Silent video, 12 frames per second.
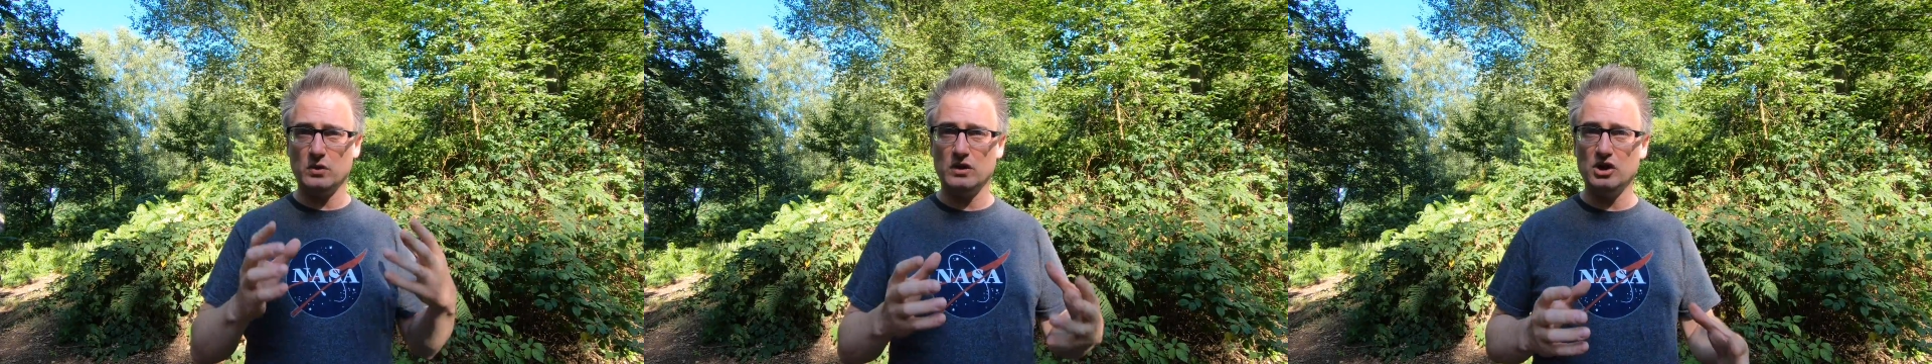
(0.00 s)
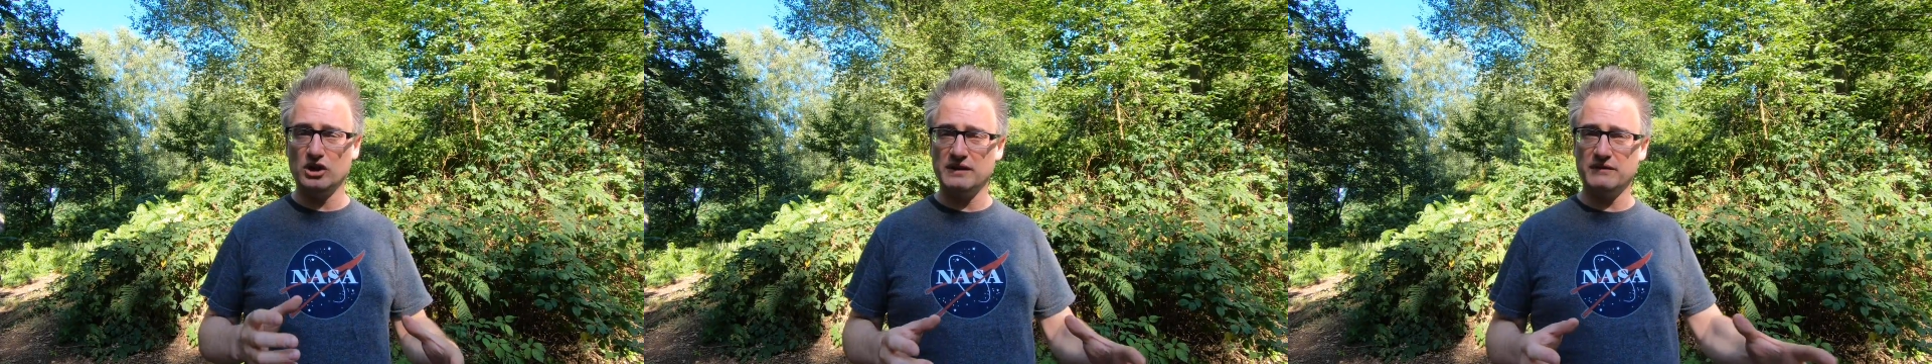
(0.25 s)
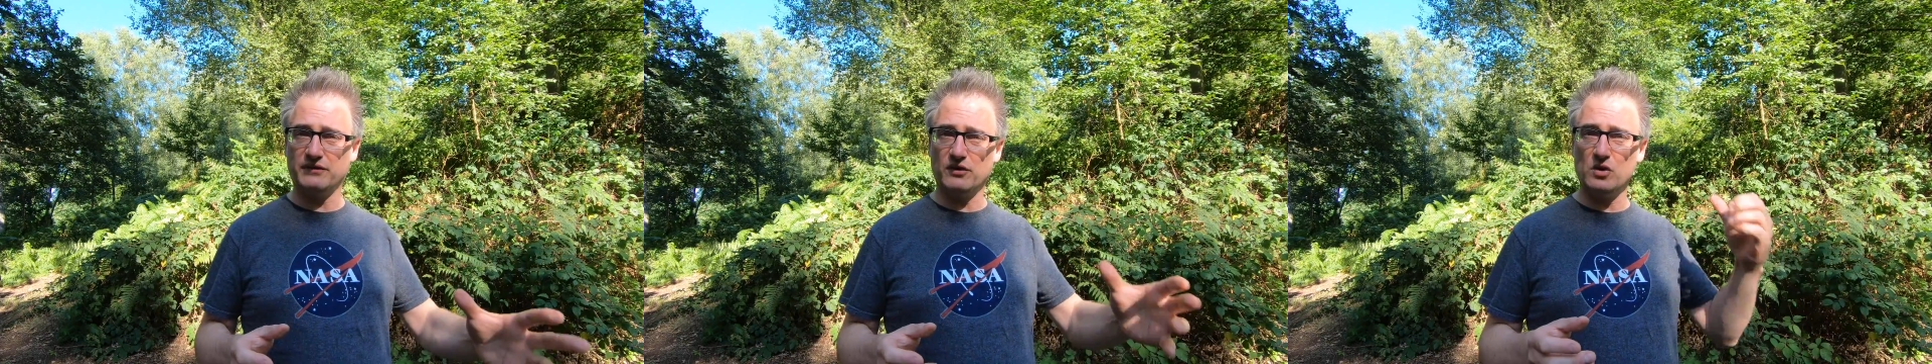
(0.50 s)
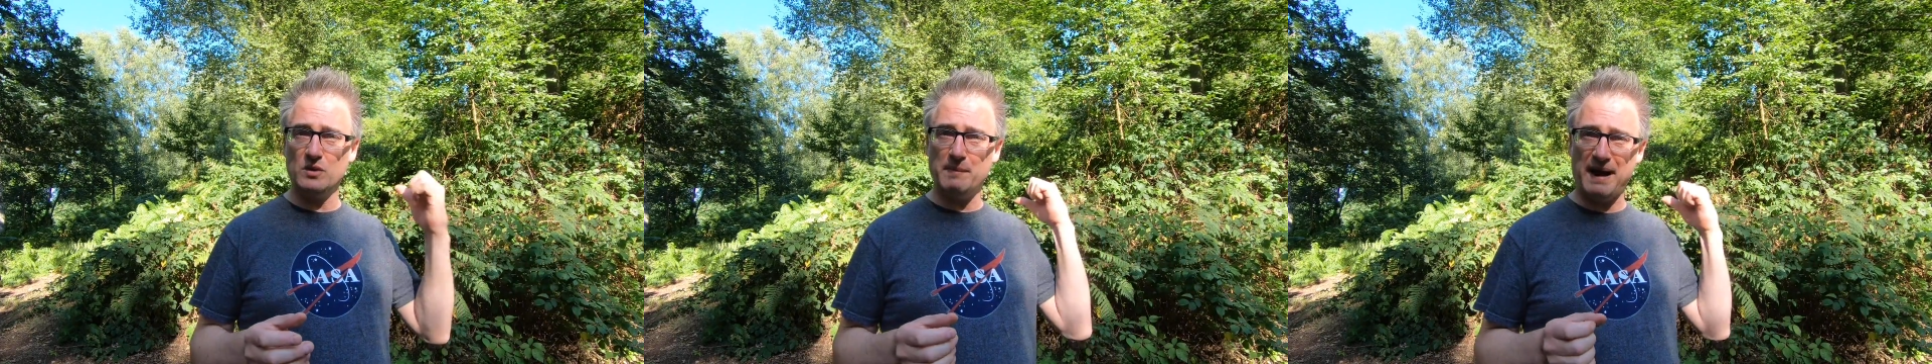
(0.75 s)
were looking
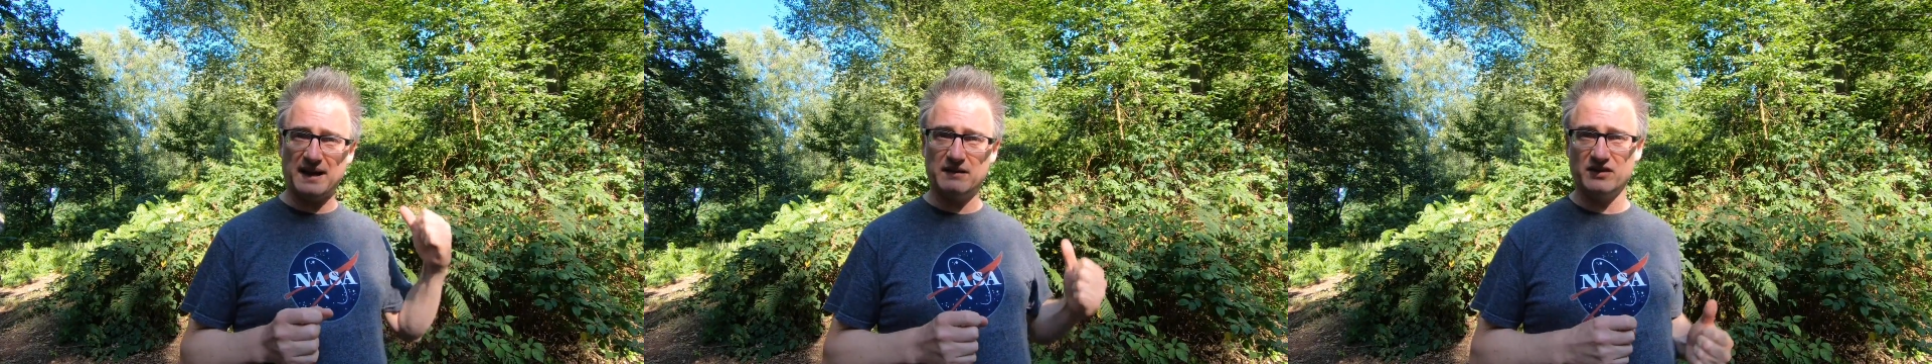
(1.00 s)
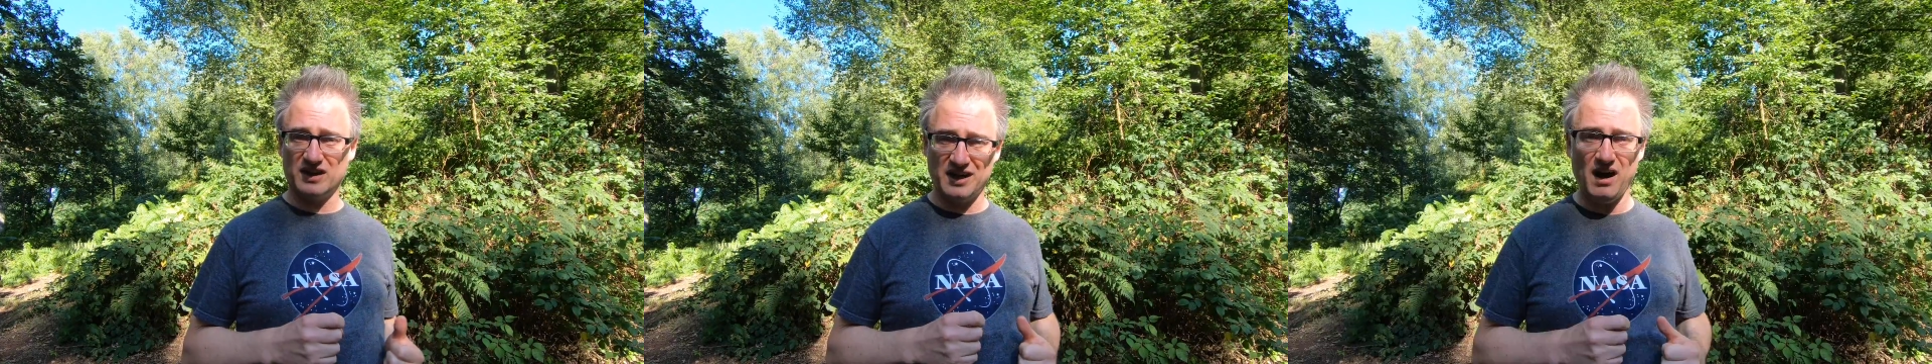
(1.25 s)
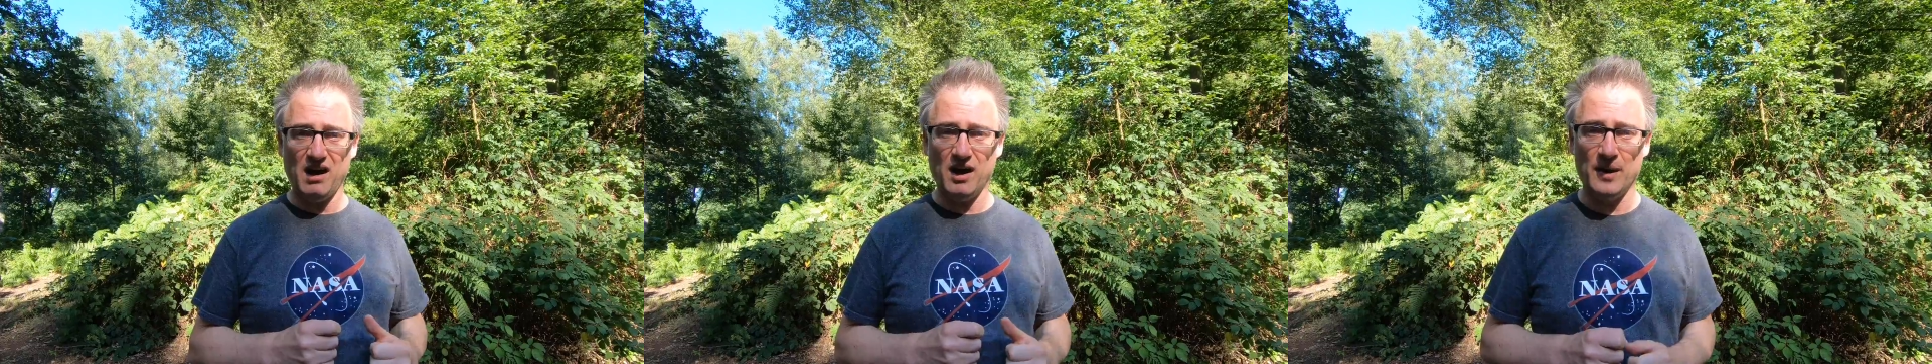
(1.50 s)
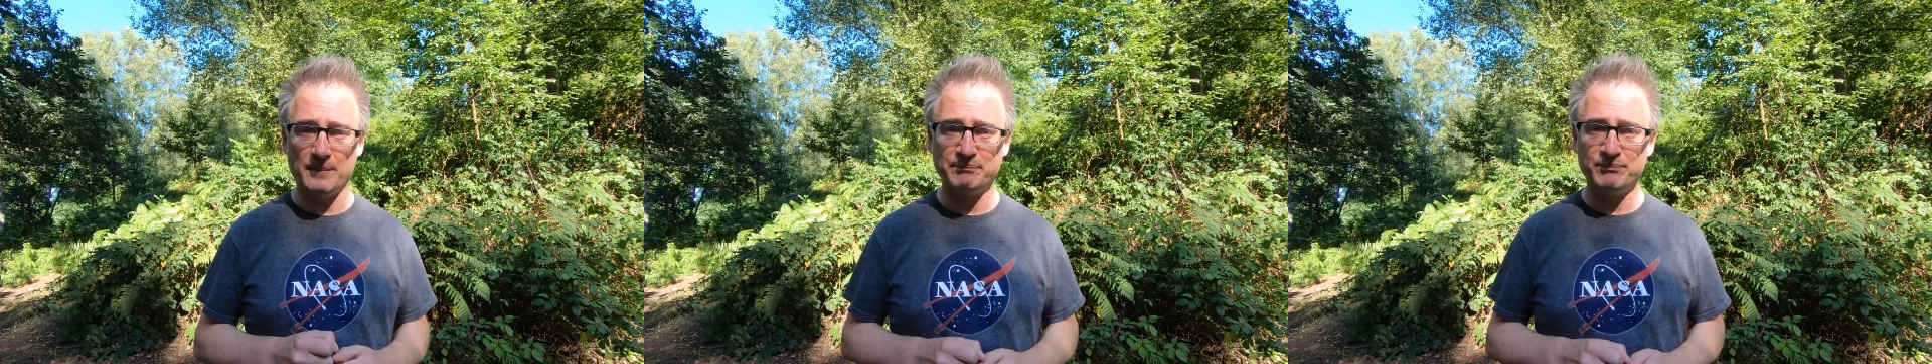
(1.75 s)
through the back of a car.